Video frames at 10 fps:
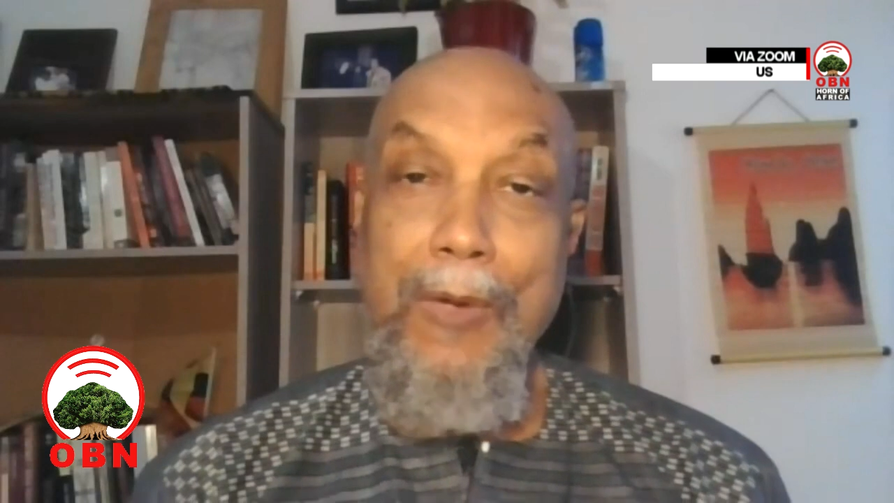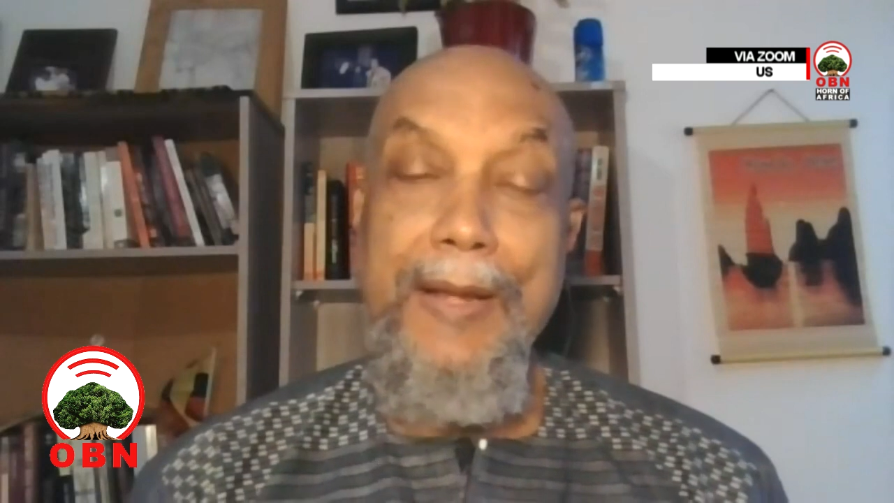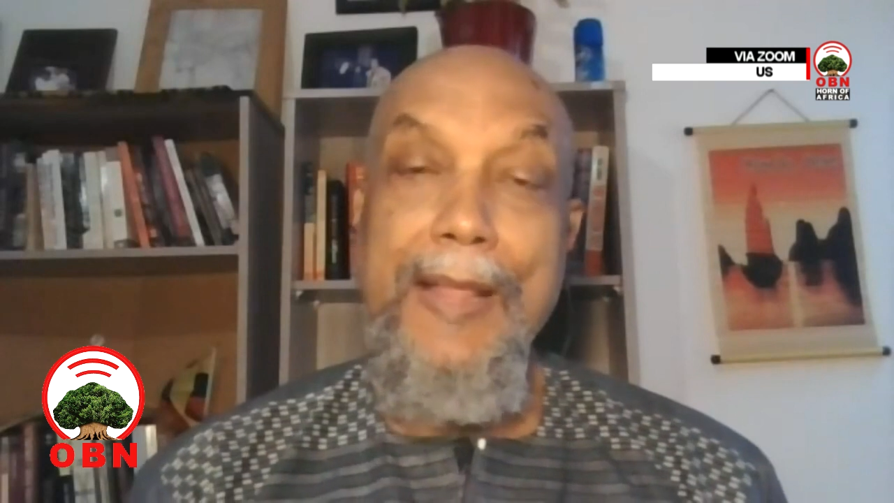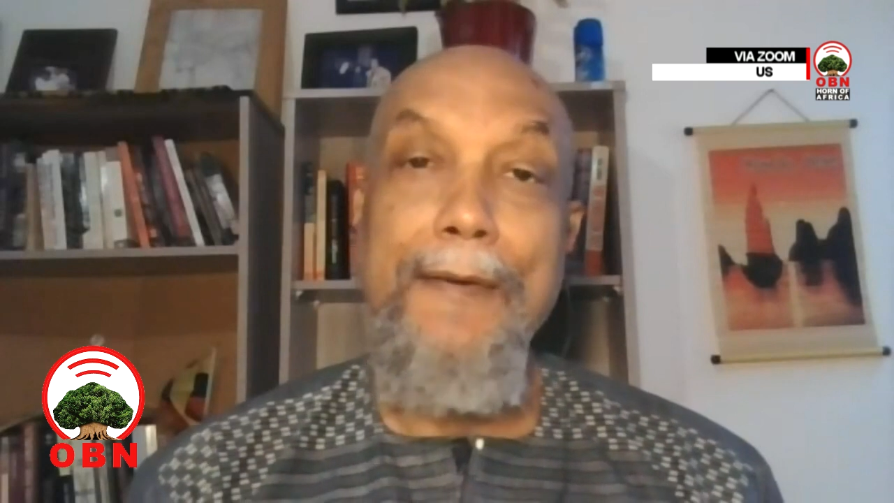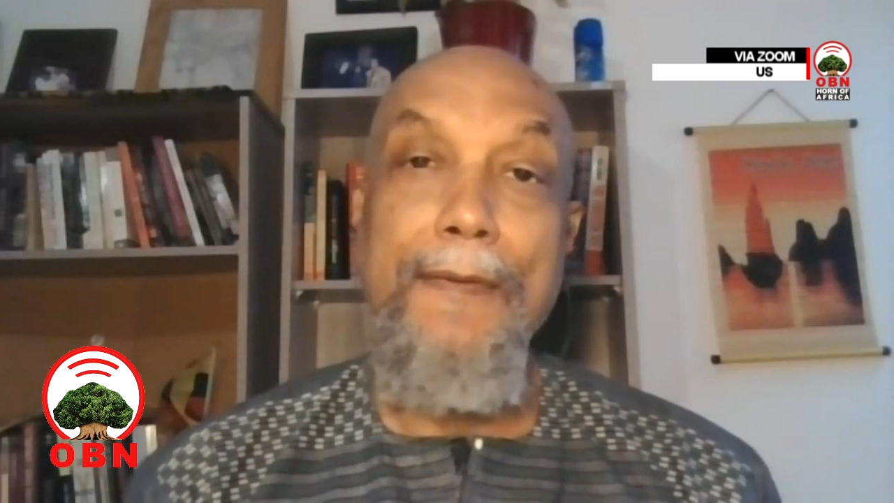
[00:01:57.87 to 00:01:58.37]

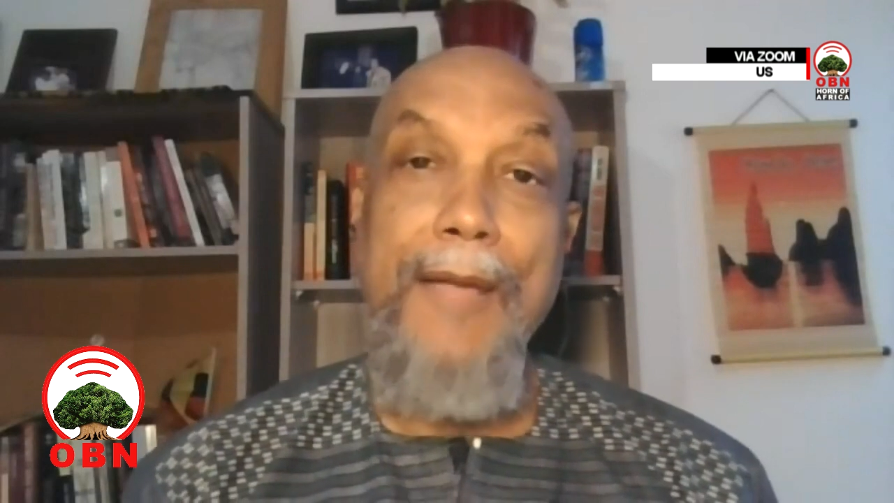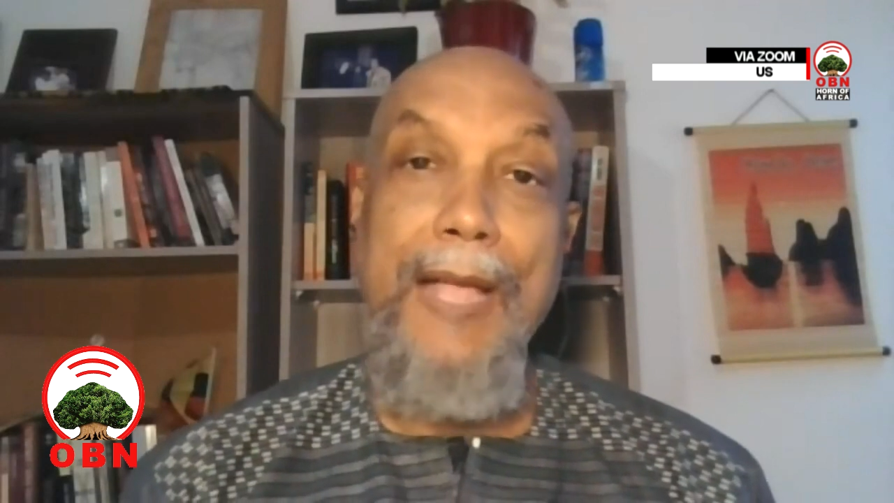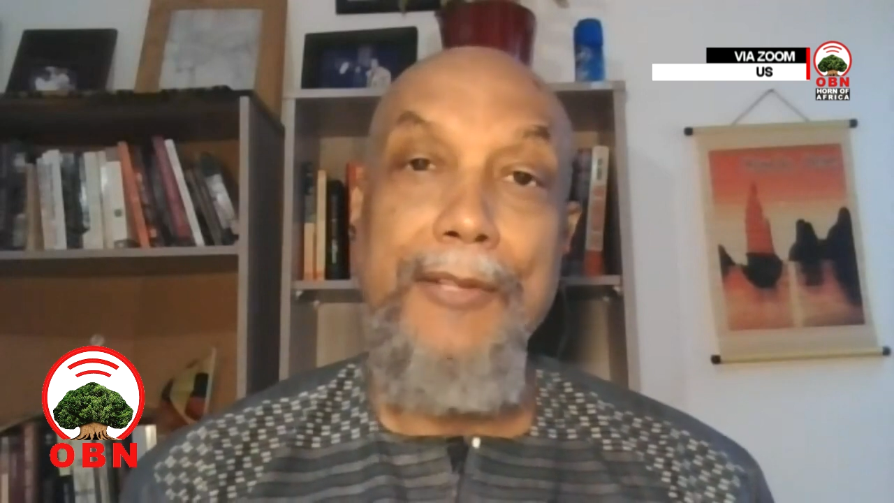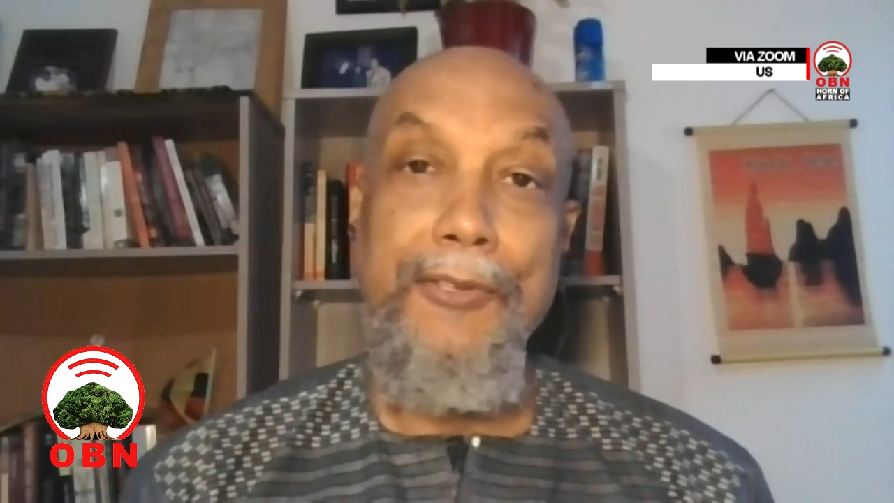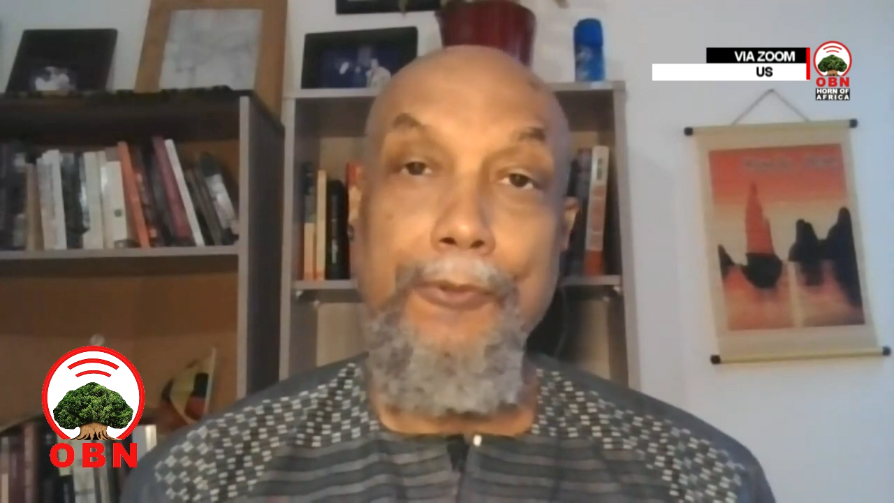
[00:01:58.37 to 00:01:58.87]
right now
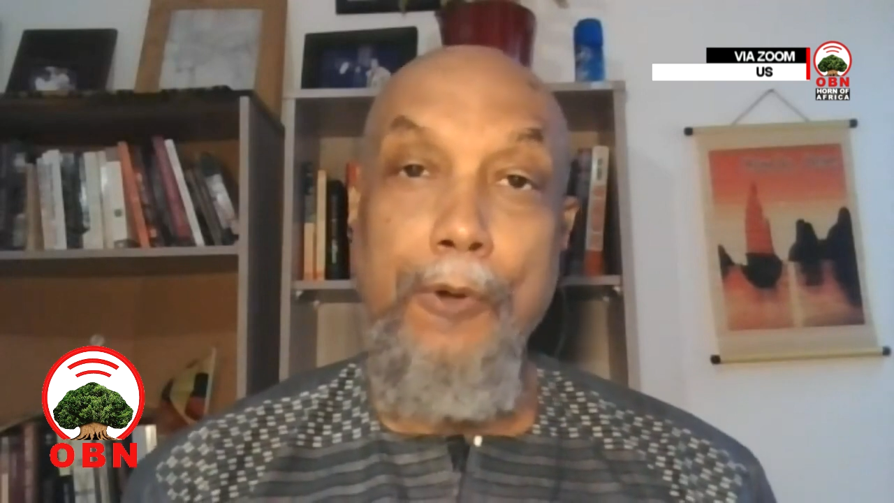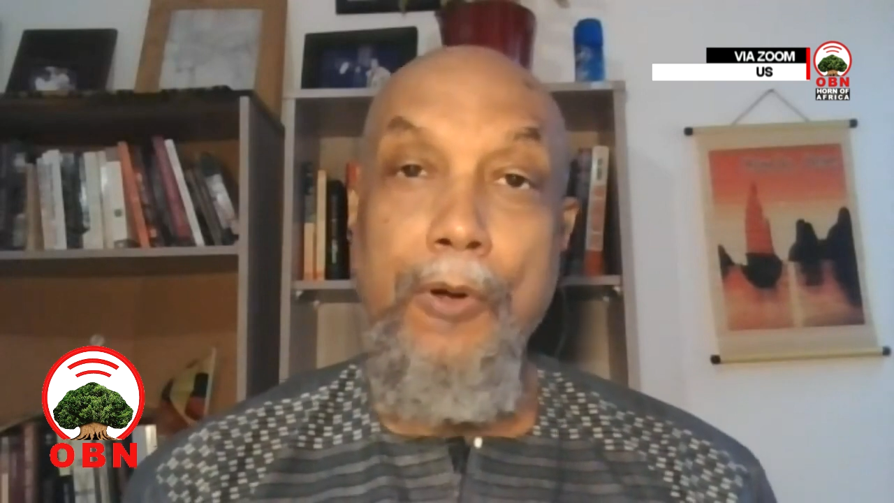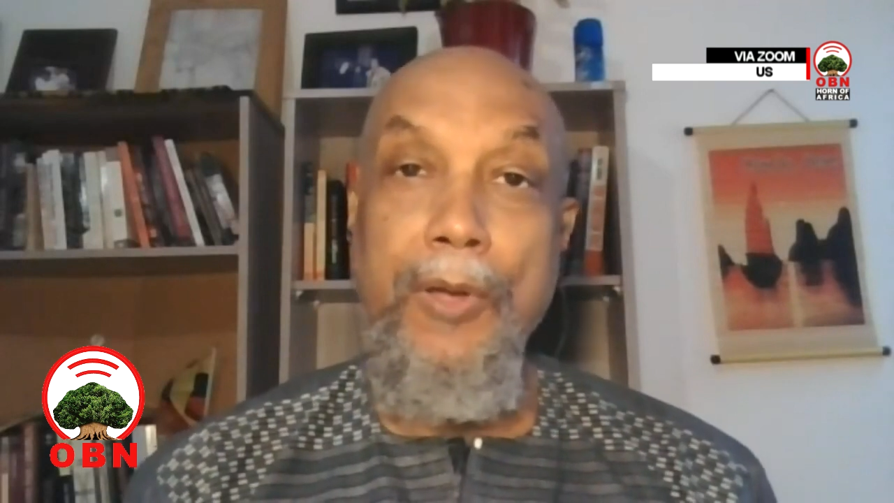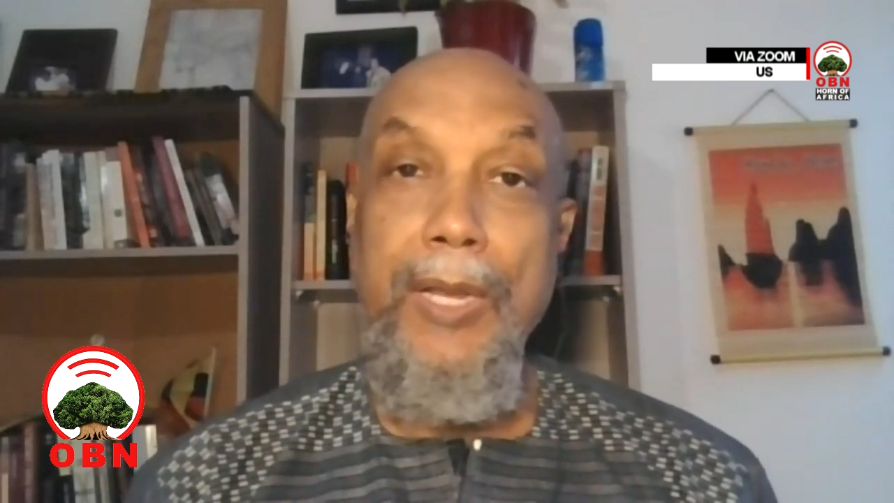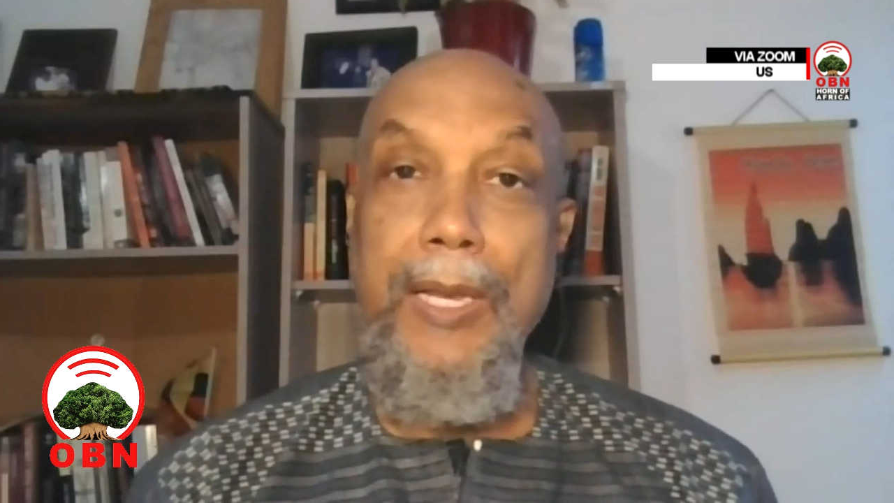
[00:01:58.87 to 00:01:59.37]
fastest
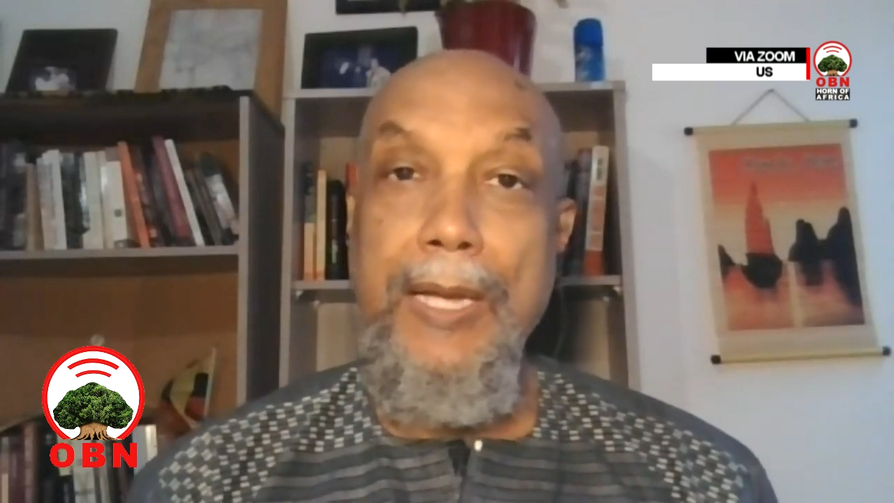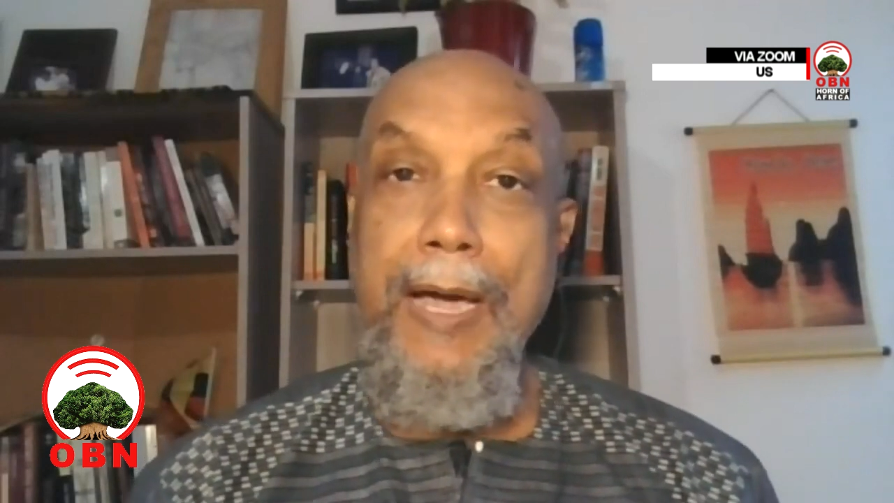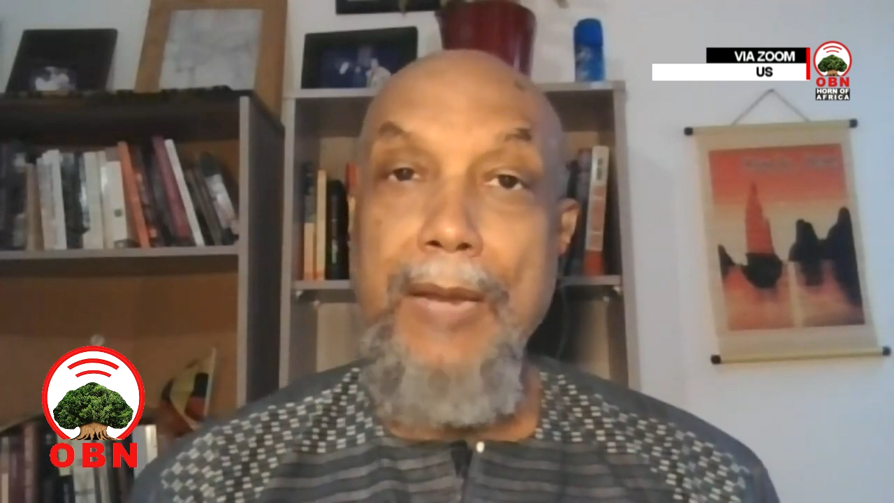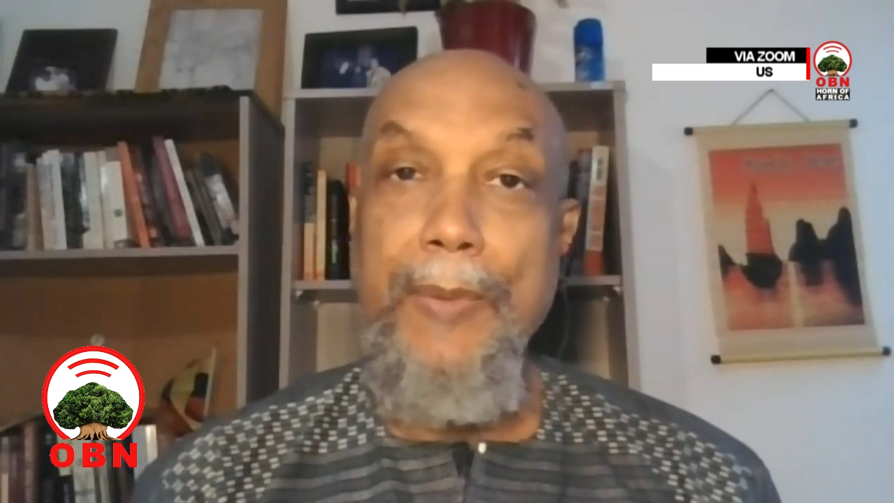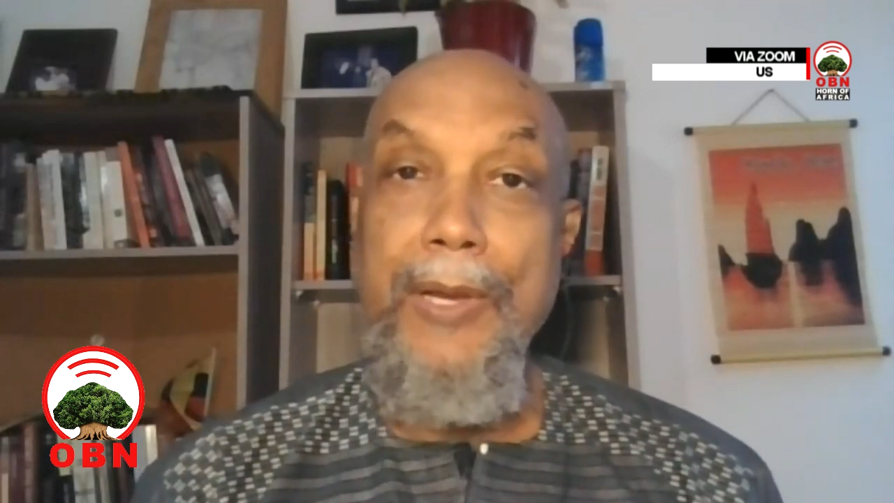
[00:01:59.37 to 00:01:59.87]
growing
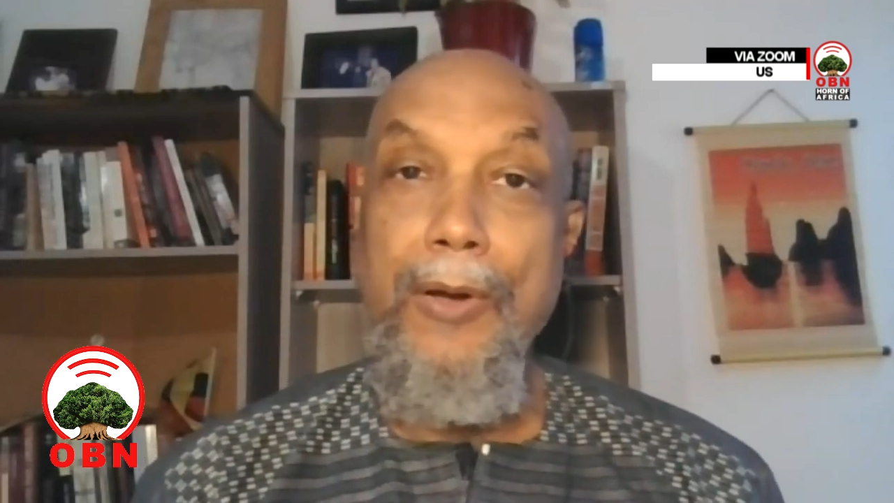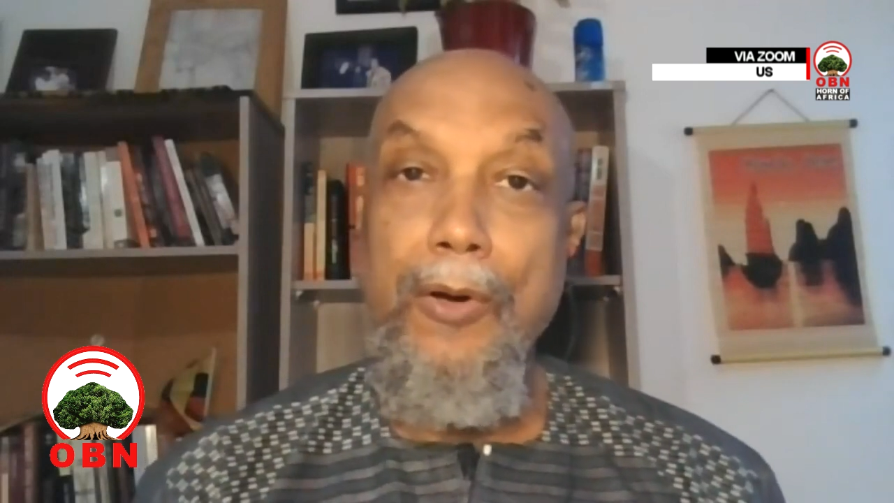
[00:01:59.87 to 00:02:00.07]
economy